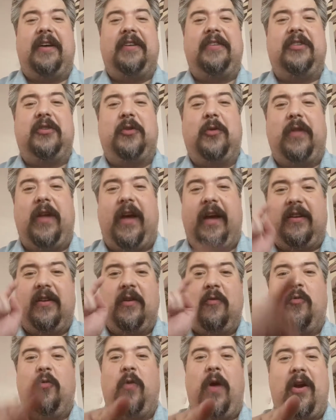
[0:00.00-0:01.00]
I stole
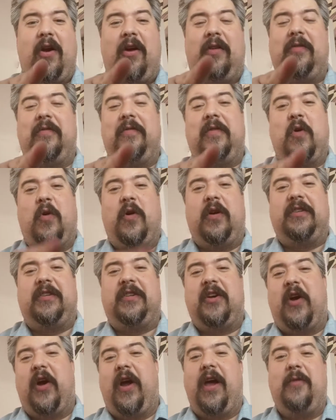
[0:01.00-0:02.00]
that right off of your
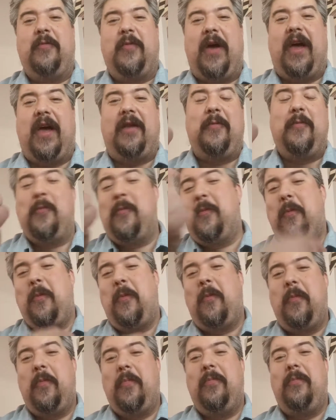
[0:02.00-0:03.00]
Instagram and
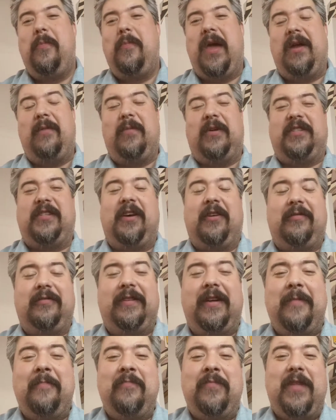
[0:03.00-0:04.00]
made it
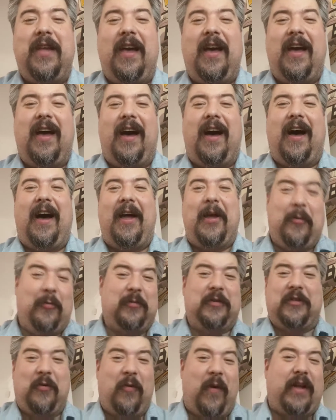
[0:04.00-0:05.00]
myself.
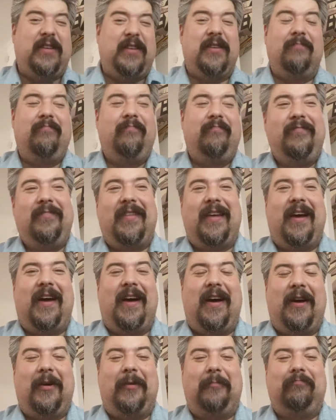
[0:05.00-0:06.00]
It was great.
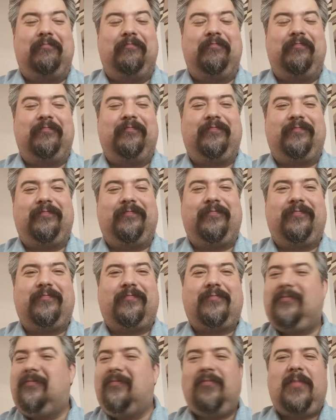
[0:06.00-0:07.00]
Um,
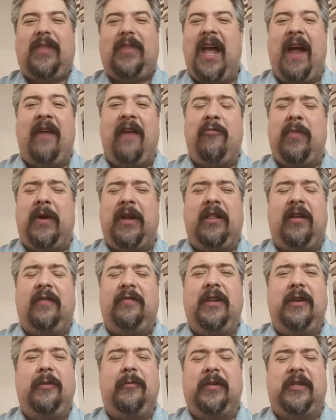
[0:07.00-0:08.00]
Everybody
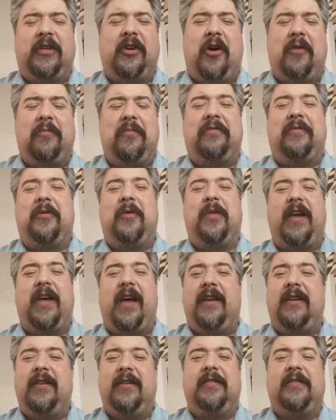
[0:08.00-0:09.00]
loved it. It was gone before
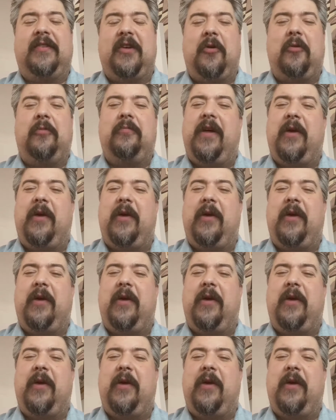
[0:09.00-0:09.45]
the end, so